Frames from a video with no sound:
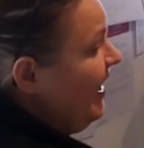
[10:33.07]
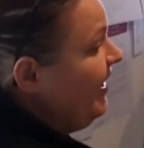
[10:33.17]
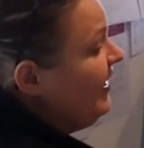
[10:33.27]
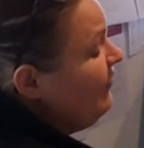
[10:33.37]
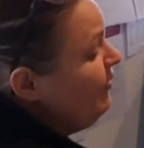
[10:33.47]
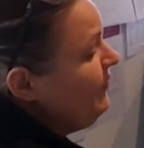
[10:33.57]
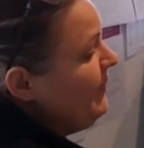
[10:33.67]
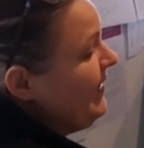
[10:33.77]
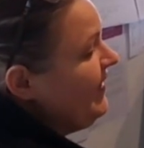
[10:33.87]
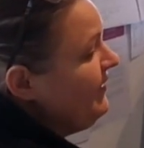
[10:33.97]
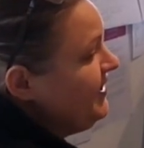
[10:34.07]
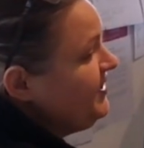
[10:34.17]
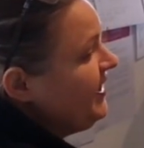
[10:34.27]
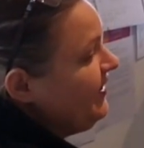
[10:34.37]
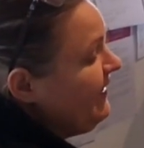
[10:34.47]
Uh, it would have been better if you
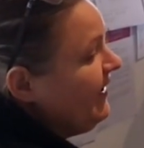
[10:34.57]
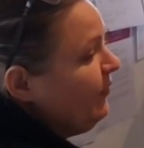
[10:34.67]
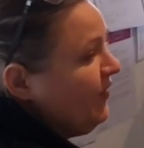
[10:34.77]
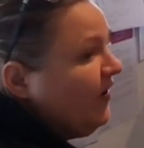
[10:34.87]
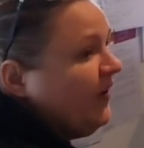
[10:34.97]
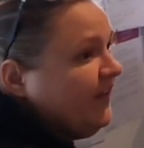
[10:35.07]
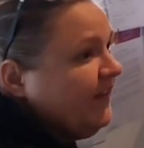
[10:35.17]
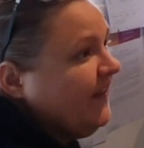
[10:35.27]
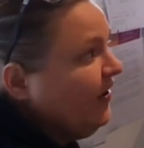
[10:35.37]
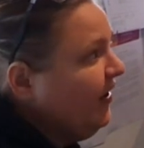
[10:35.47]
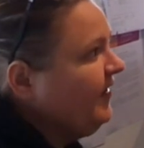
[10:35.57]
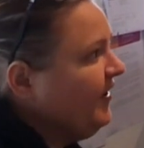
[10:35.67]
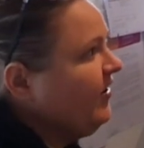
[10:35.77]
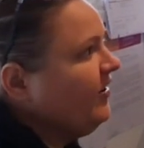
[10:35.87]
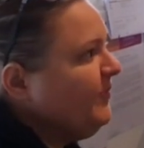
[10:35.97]
just turned around and was honest and said, look,
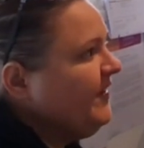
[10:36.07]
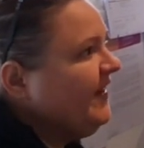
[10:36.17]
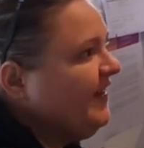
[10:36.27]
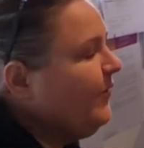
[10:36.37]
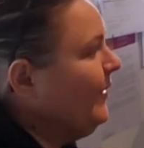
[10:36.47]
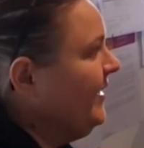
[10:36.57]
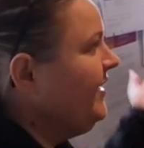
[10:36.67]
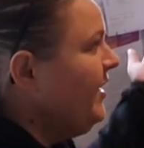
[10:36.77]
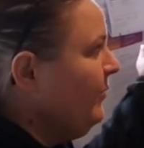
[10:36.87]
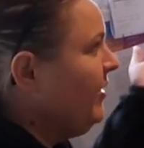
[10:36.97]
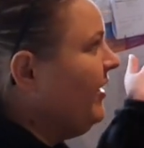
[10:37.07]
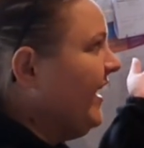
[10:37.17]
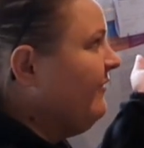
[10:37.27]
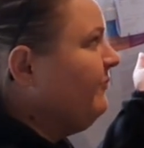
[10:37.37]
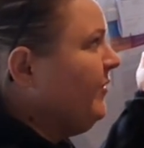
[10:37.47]
it's going to cost me 60 quid. We
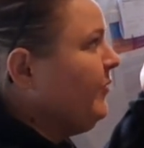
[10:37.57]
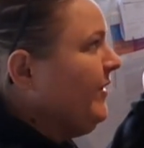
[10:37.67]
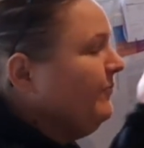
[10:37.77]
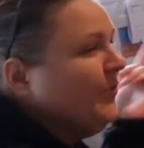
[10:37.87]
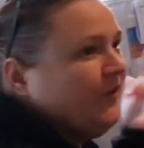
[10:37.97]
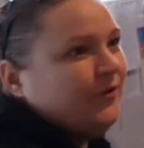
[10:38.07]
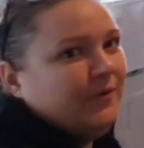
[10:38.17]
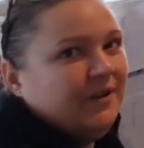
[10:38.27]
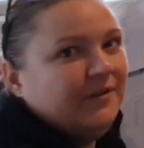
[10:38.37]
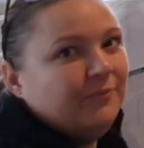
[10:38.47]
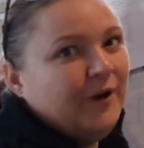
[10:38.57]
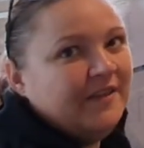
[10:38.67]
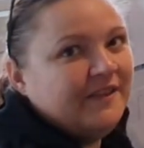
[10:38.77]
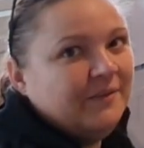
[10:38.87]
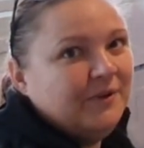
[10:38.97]
can't get between Bristol and
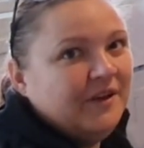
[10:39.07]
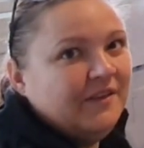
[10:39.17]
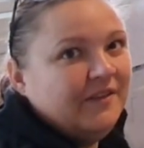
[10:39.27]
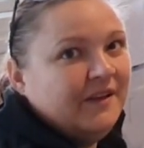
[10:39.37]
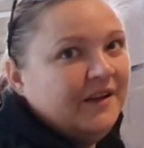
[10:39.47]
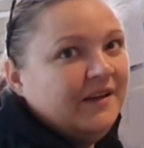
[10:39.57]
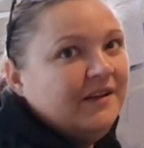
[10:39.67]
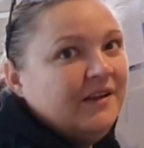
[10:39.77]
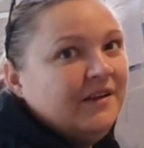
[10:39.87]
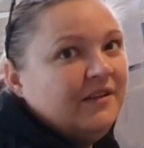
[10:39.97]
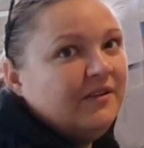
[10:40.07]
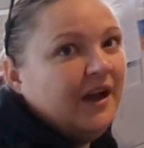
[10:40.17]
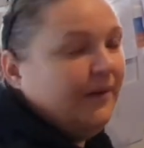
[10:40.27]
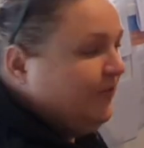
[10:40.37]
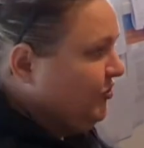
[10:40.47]
Weston because of the
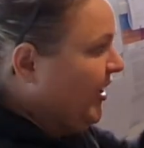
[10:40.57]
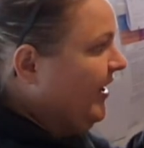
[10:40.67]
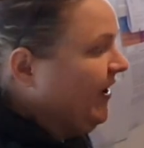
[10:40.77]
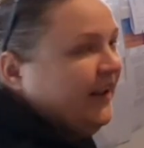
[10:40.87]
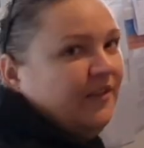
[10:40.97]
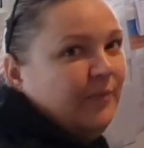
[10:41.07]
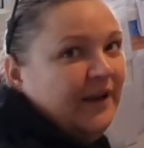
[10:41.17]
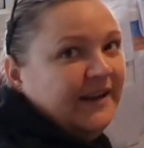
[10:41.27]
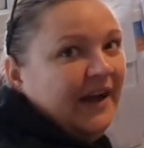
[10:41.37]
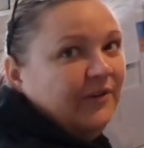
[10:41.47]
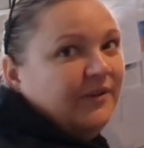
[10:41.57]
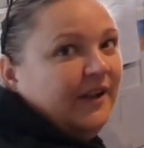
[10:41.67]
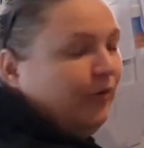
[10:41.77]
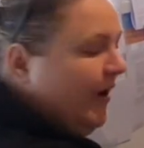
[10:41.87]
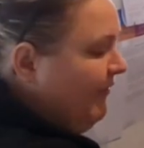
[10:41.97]
um, train lines being
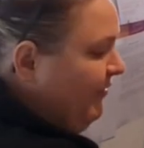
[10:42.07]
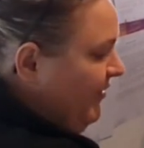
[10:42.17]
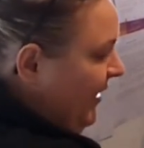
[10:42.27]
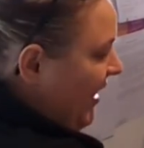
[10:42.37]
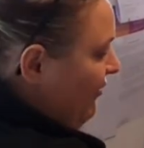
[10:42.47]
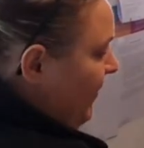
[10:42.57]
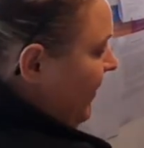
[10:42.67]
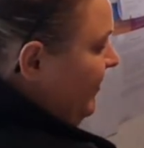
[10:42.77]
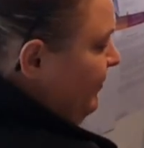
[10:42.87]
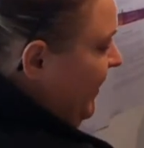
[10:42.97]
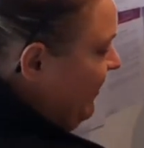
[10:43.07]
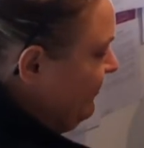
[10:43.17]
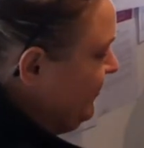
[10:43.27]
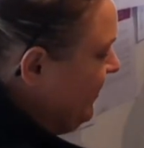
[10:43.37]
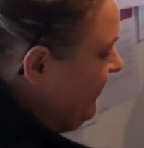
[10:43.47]
down. They were having to get with
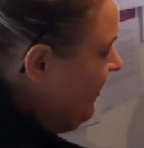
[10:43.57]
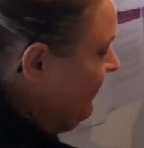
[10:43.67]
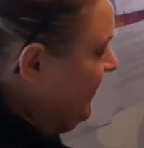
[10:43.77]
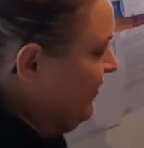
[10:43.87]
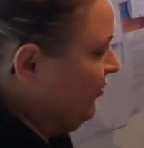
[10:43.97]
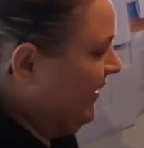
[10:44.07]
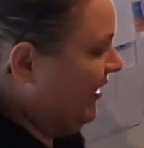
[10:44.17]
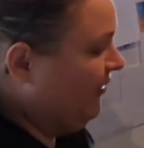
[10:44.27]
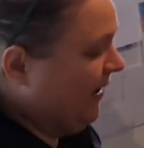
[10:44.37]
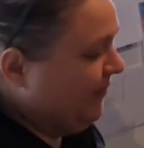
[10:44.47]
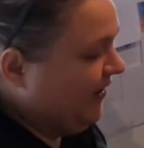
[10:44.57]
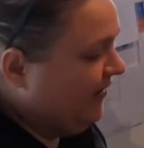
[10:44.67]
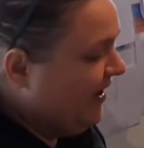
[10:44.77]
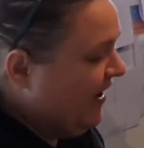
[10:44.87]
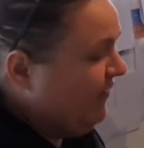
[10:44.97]
services and all that crap. So
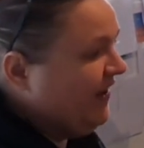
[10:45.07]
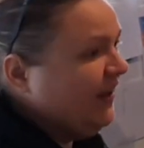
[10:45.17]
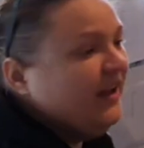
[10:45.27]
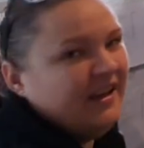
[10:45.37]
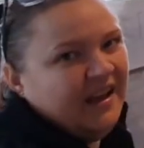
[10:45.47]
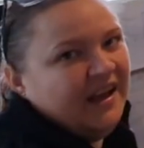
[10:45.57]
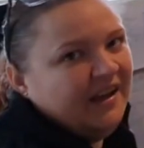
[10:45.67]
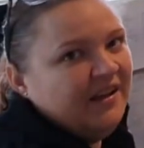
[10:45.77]
oh, are they? yeah.